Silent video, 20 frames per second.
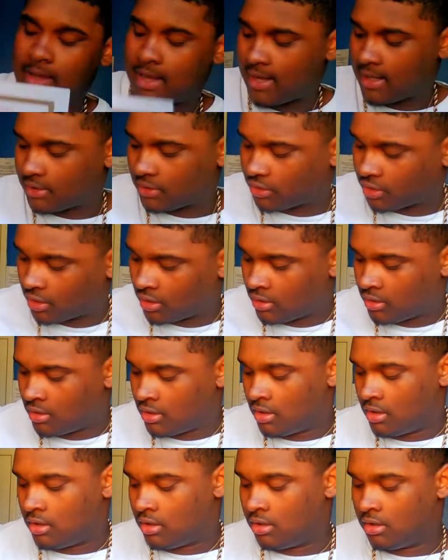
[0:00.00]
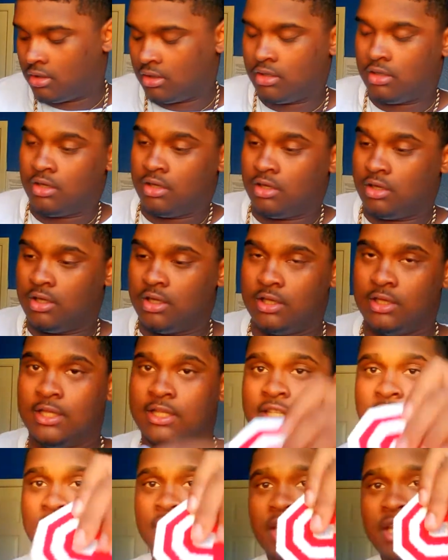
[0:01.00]
patch. And
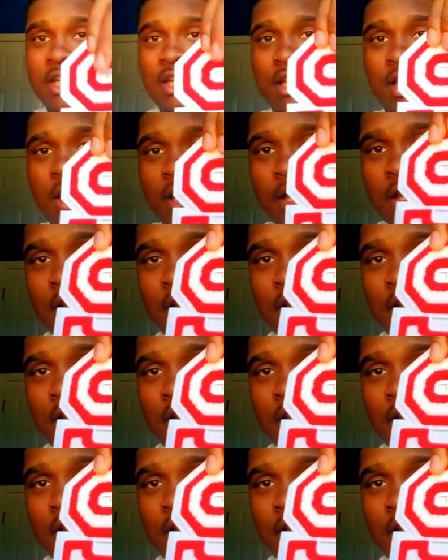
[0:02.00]
this is it,